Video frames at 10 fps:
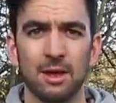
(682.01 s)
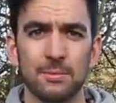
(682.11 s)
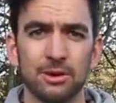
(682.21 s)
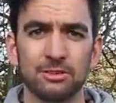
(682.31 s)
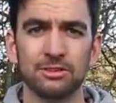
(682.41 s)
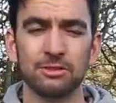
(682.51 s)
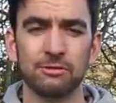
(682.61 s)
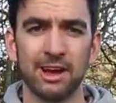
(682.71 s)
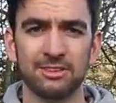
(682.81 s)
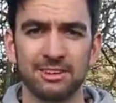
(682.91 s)
and because the sun
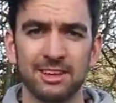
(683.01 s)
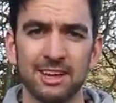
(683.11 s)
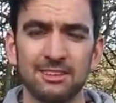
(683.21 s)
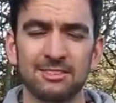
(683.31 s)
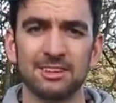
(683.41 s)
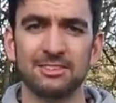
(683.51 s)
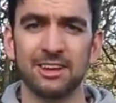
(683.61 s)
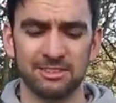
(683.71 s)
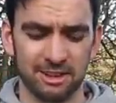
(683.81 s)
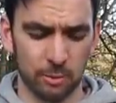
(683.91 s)
rises in the east and
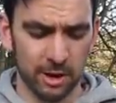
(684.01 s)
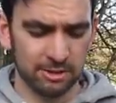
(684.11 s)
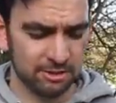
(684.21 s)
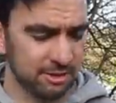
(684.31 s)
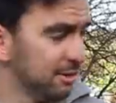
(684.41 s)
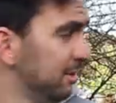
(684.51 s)
sets in the west,